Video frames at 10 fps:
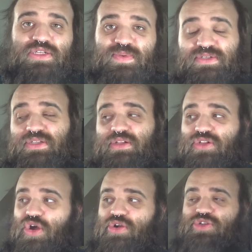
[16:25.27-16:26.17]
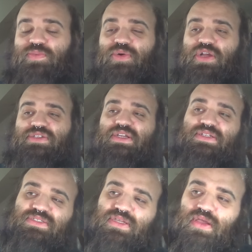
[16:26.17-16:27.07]
especially the larger
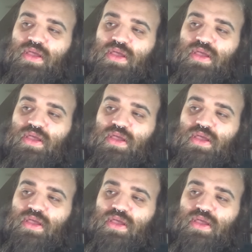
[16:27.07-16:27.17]
projects.